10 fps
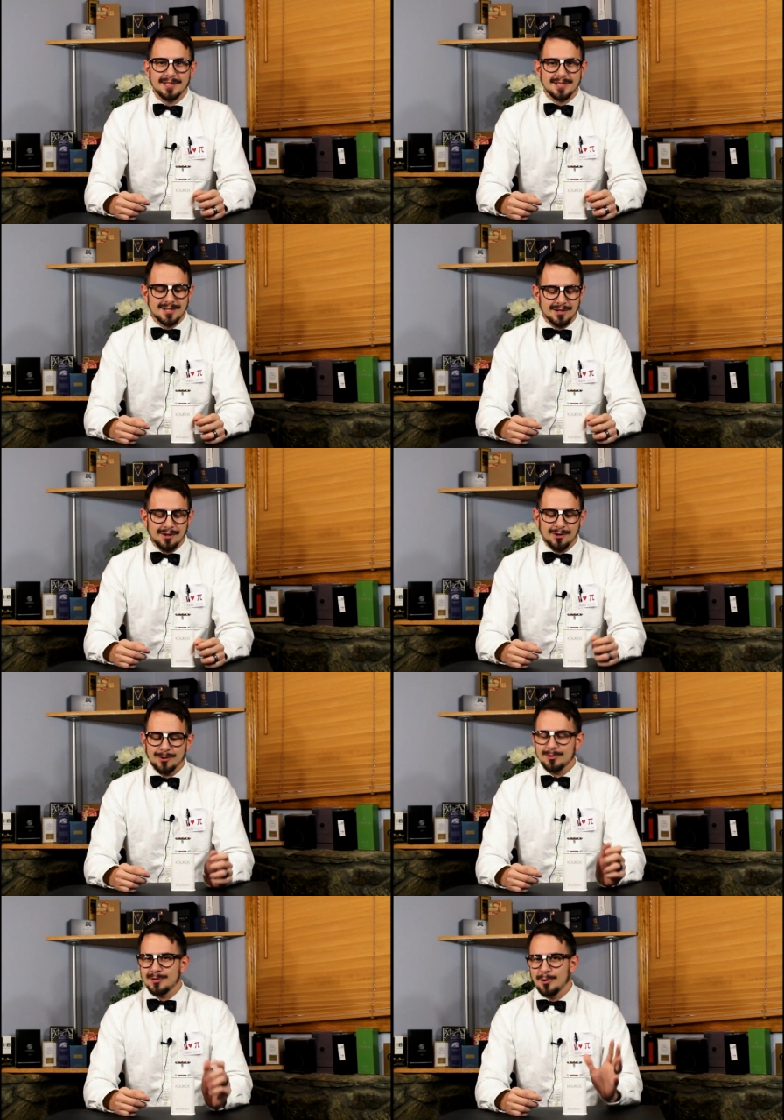
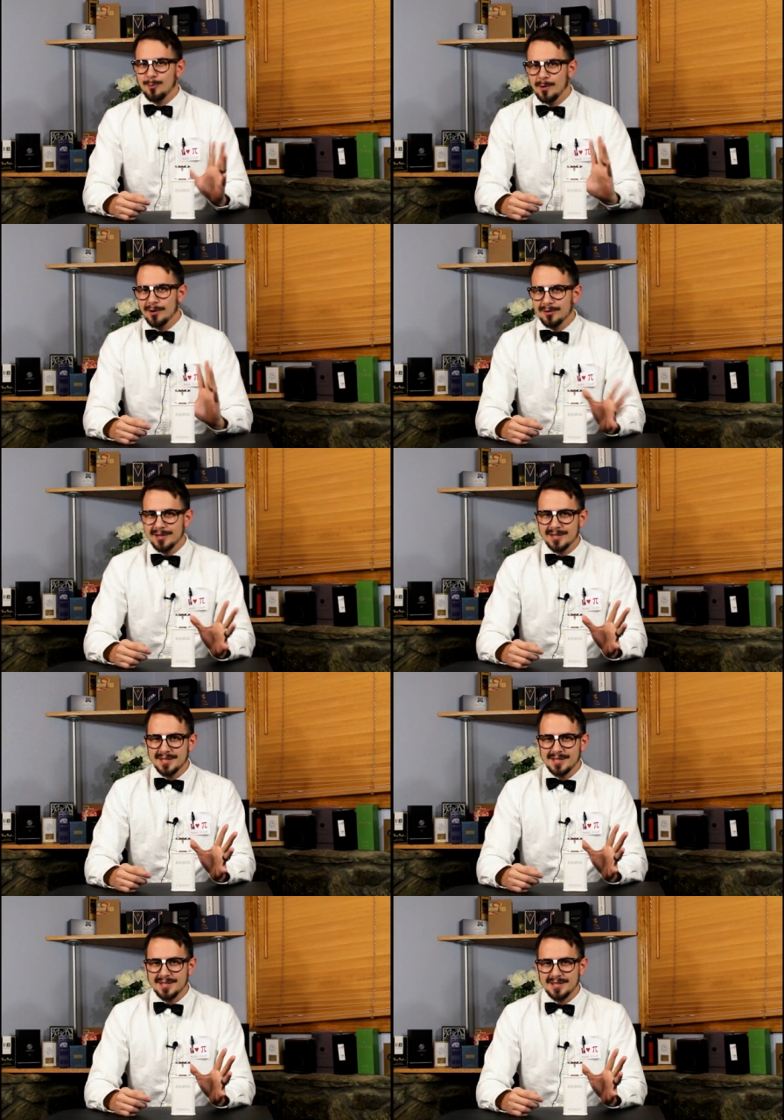So don't wear
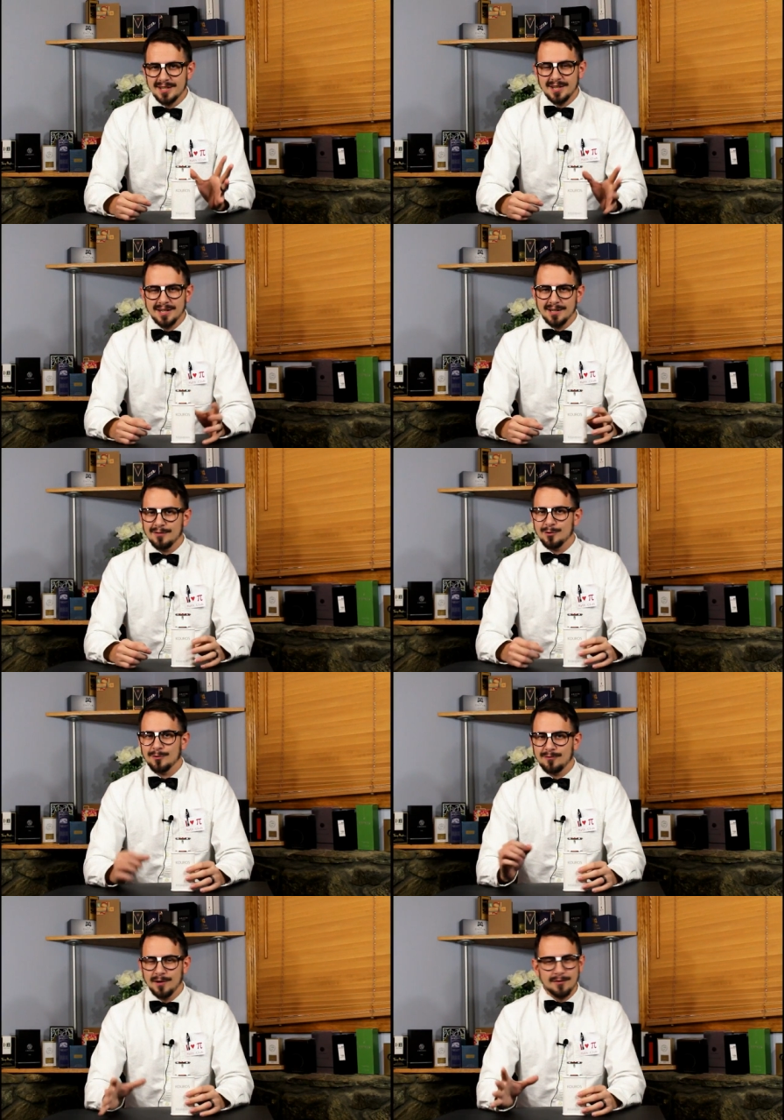this if
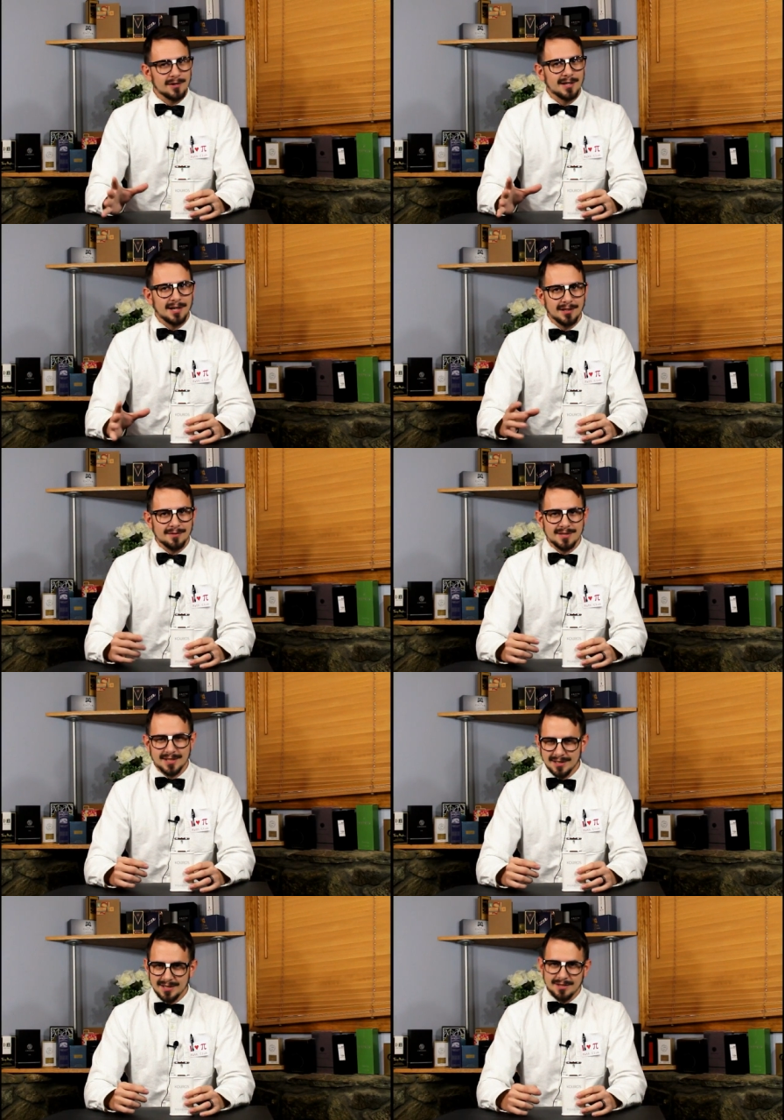your favorite kind of
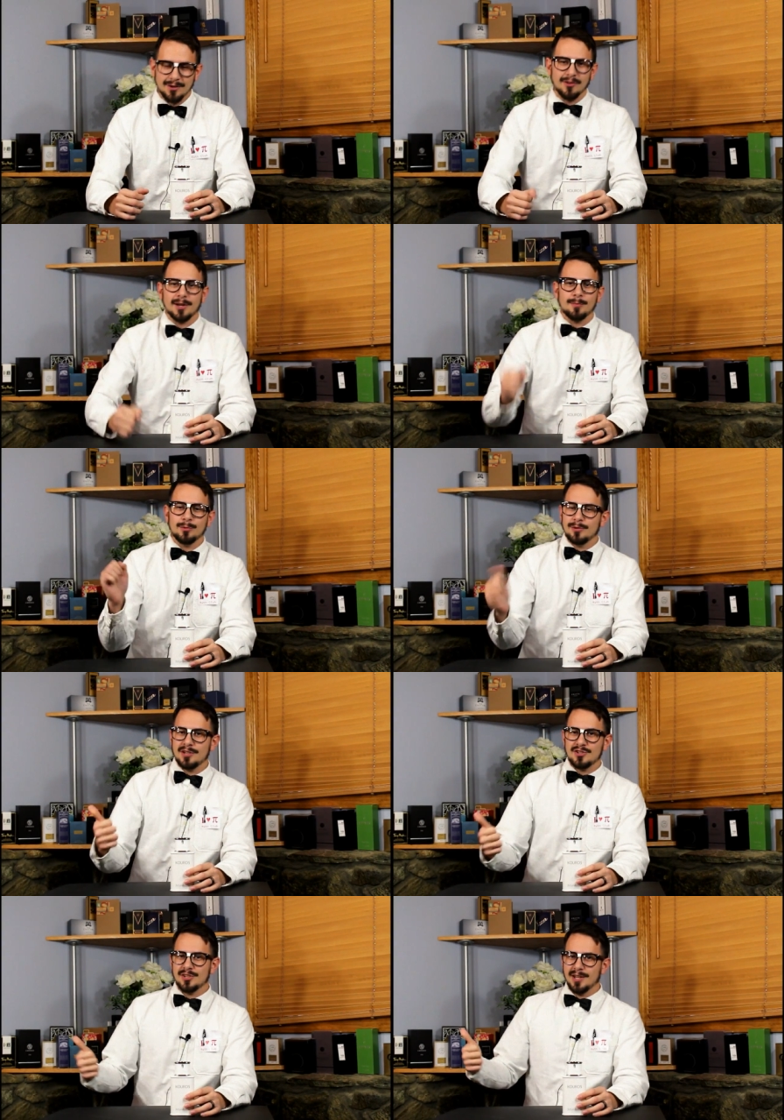scents are like Bleu
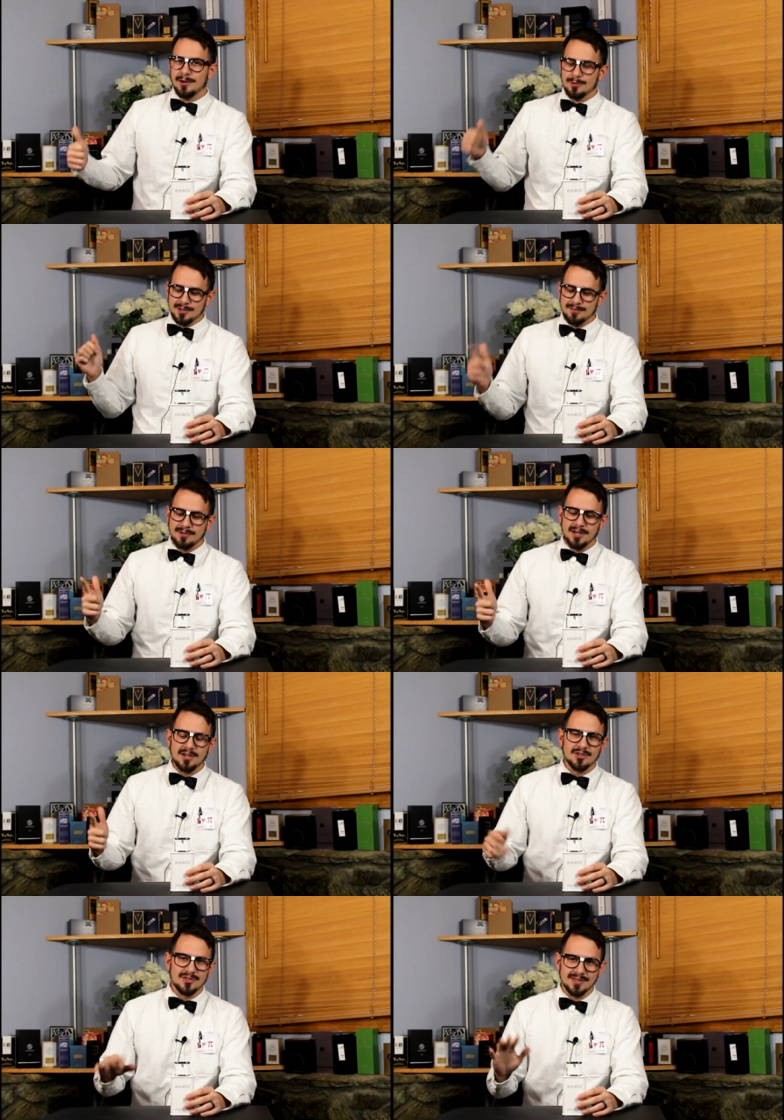de Chanel or
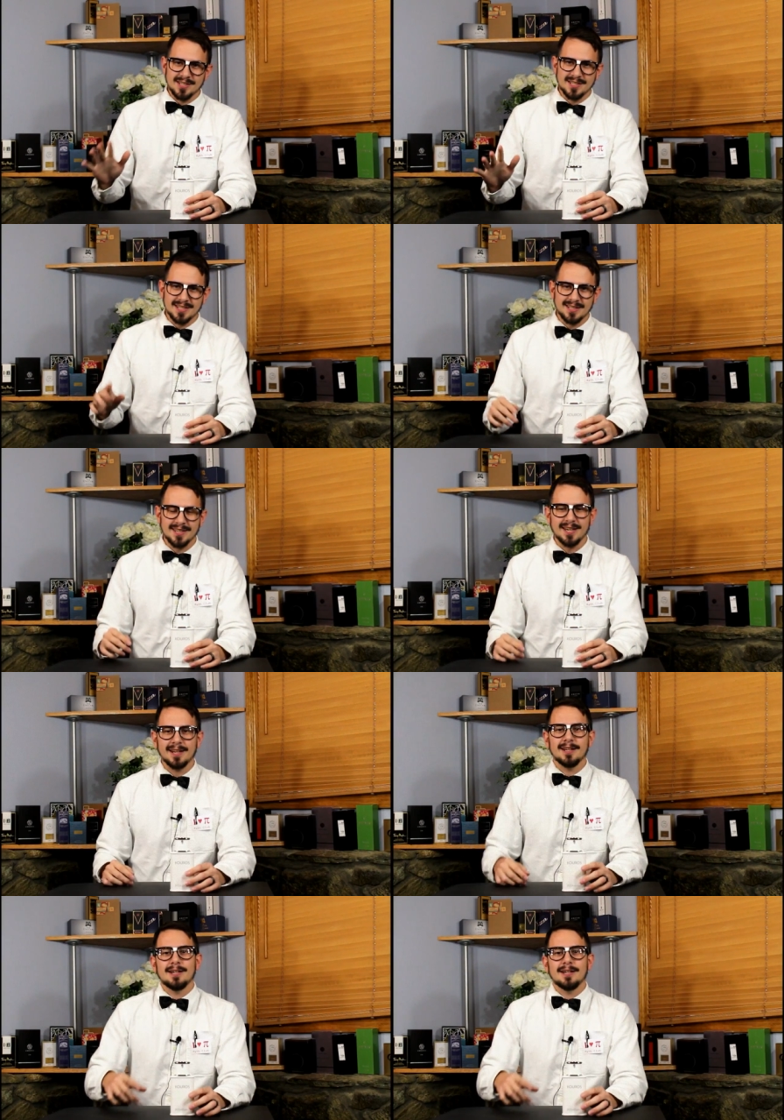Sauvage and things like that,